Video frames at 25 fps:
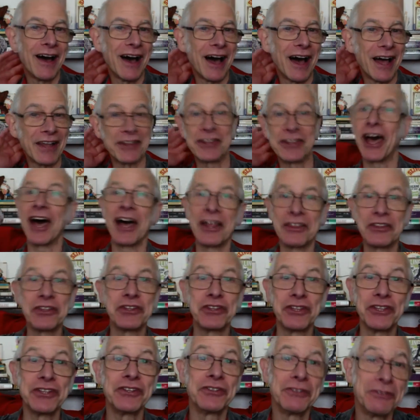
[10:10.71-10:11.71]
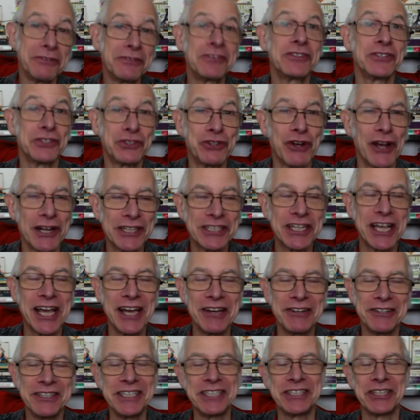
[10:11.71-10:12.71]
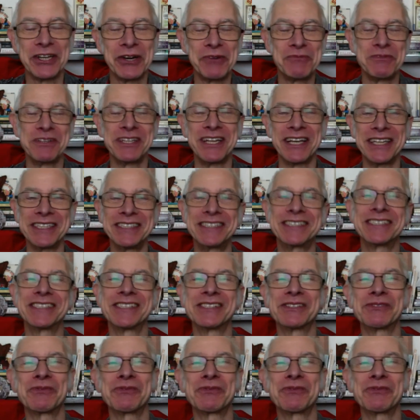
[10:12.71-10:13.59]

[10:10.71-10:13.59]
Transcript: other than the Trash Going Dominators